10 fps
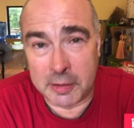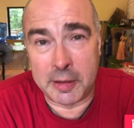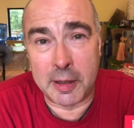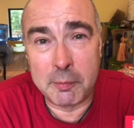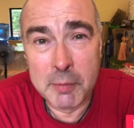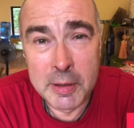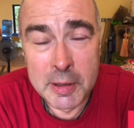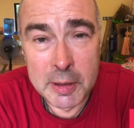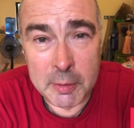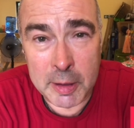that
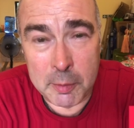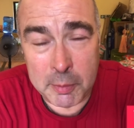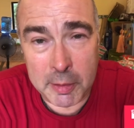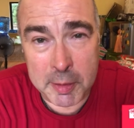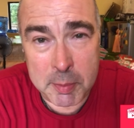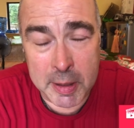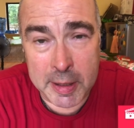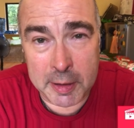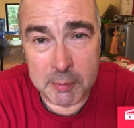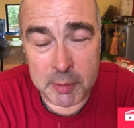we're only
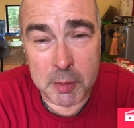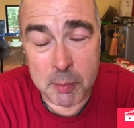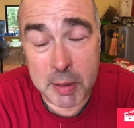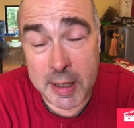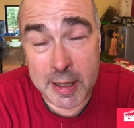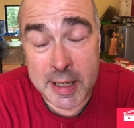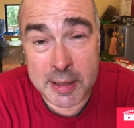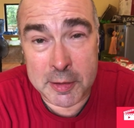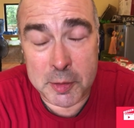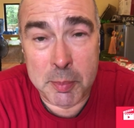paying, you can pay
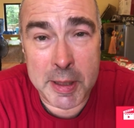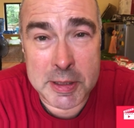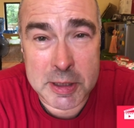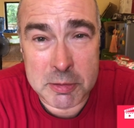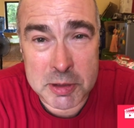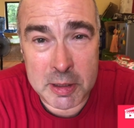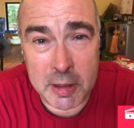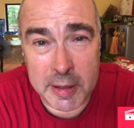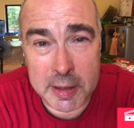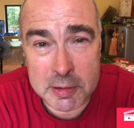800 pesos a
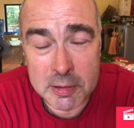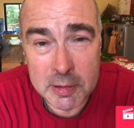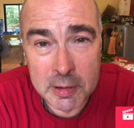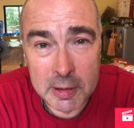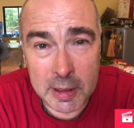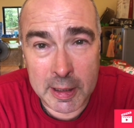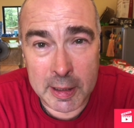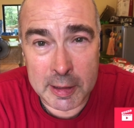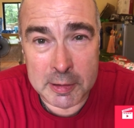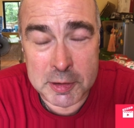night,
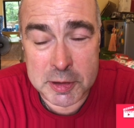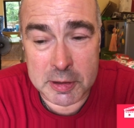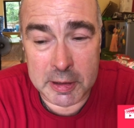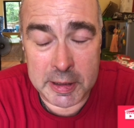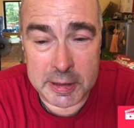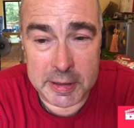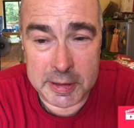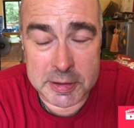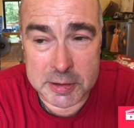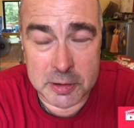and
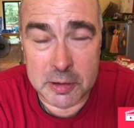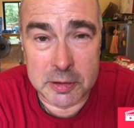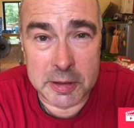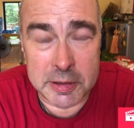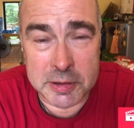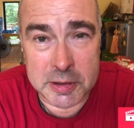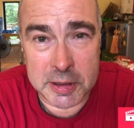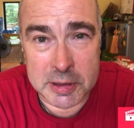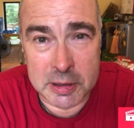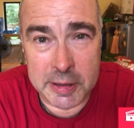it's good.
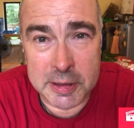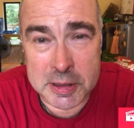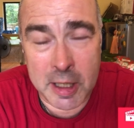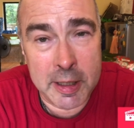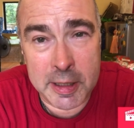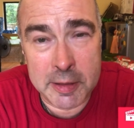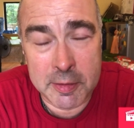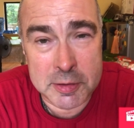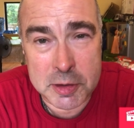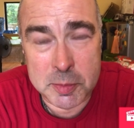It's clean, tidy.
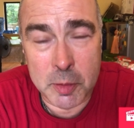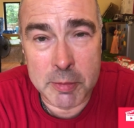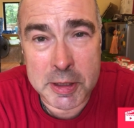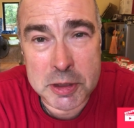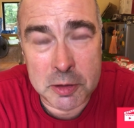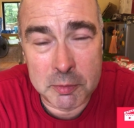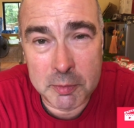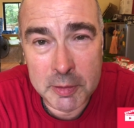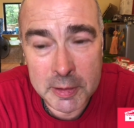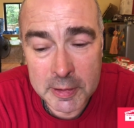There's a small restaurant.
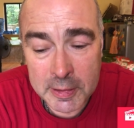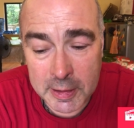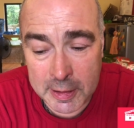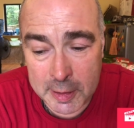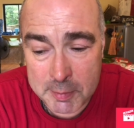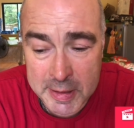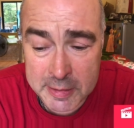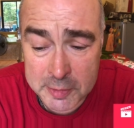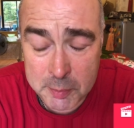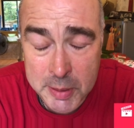
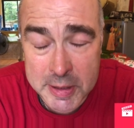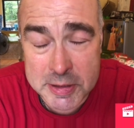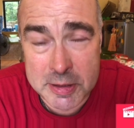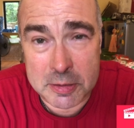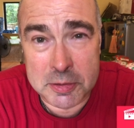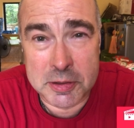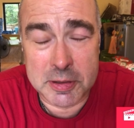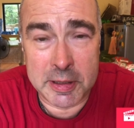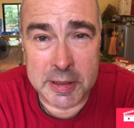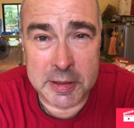800 pesos
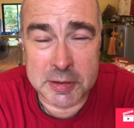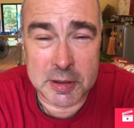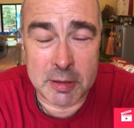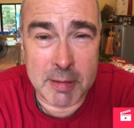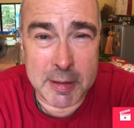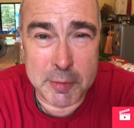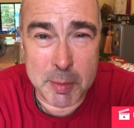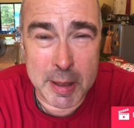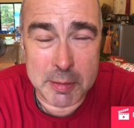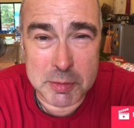is around
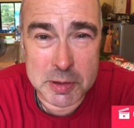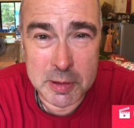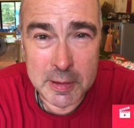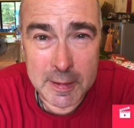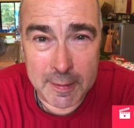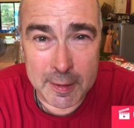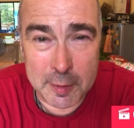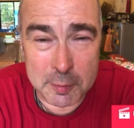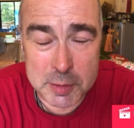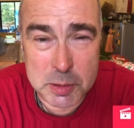about
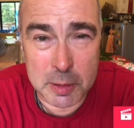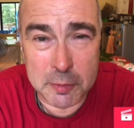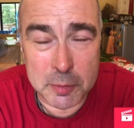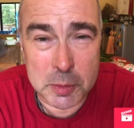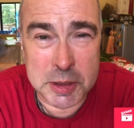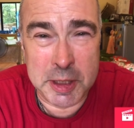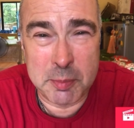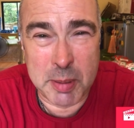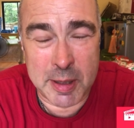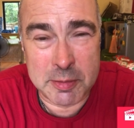
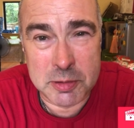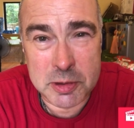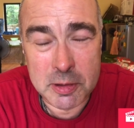12-14 pounds